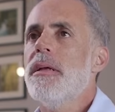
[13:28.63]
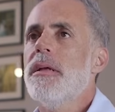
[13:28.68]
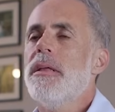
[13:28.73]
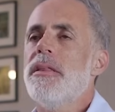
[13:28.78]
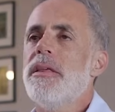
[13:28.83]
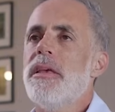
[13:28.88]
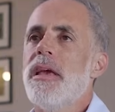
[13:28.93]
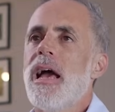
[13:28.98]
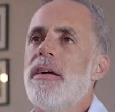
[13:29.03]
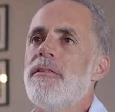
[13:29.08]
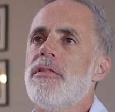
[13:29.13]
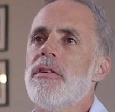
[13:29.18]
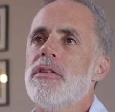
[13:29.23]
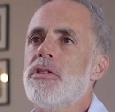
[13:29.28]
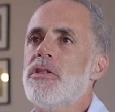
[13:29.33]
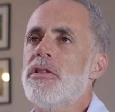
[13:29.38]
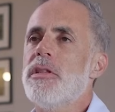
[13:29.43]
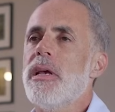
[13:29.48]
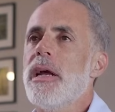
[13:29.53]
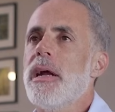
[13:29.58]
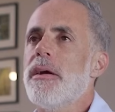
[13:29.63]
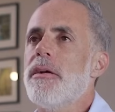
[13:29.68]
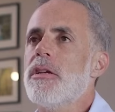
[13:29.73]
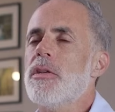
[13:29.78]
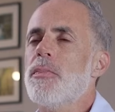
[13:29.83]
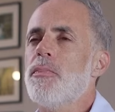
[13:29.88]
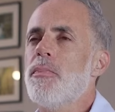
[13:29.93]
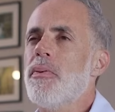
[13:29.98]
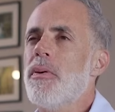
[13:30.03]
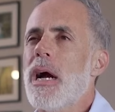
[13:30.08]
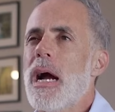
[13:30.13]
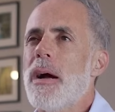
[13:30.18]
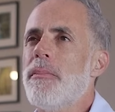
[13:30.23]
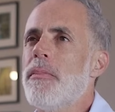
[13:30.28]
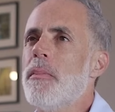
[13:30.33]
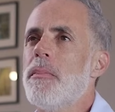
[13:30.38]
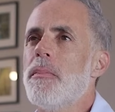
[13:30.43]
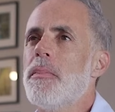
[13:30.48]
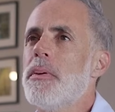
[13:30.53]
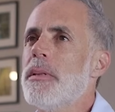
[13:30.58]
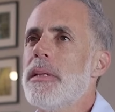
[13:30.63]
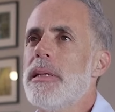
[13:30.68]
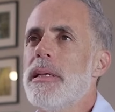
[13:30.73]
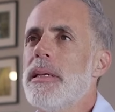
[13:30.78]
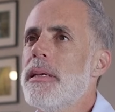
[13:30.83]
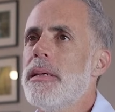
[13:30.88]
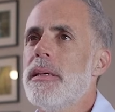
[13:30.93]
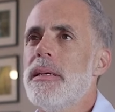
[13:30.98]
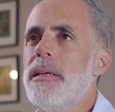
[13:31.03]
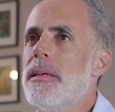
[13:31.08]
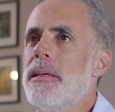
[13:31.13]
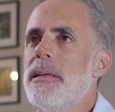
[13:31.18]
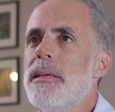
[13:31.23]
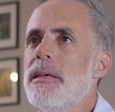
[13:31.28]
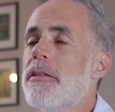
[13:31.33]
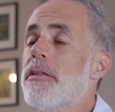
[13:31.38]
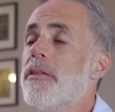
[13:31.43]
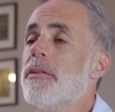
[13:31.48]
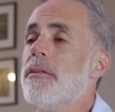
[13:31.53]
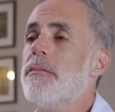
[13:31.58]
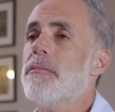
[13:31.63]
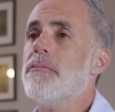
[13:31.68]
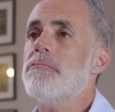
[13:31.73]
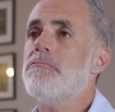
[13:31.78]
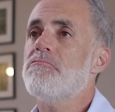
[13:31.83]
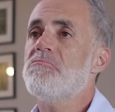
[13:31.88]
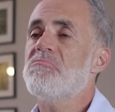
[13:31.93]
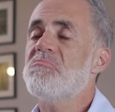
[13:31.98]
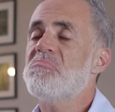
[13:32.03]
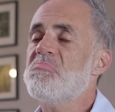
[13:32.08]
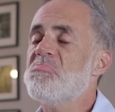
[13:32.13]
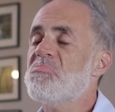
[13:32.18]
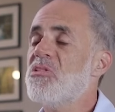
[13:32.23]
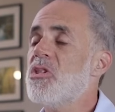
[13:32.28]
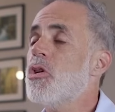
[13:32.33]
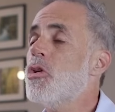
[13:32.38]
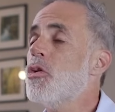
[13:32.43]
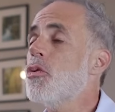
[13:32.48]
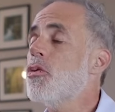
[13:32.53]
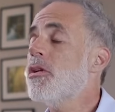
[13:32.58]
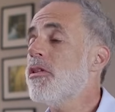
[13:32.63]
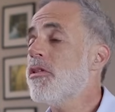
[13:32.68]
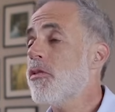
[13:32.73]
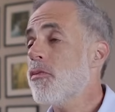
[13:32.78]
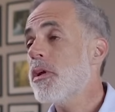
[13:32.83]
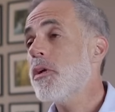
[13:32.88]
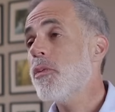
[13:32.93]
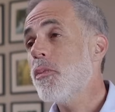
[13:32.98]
the average there is probably 2 to 3